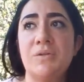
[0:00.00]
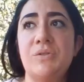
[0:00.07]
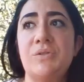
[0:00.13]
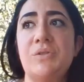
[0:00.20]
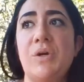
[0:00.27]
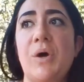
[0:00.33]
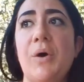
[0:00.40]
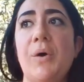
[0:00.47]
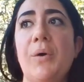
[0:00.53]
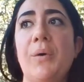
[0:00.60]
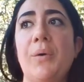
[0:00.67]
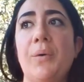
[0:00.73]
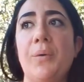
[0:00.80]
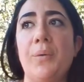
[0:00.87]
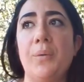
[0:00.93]

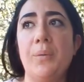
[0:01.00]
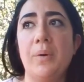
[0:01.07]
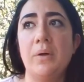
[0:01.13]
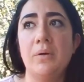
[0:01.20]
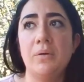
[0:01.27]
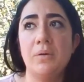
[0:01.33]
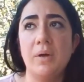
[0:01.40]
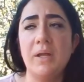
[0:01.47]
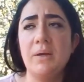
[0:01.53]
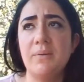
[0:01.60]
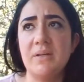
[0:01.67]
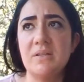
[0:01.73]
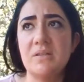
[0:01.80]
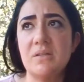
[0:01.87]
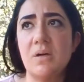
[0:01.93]
So
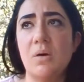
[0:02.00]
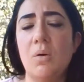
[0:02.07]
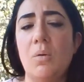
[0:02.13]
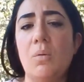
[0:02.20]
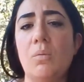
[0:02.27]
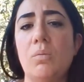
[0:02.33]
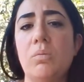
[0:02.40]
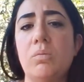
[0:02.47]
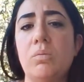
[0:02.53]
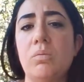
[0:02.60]
anyway, so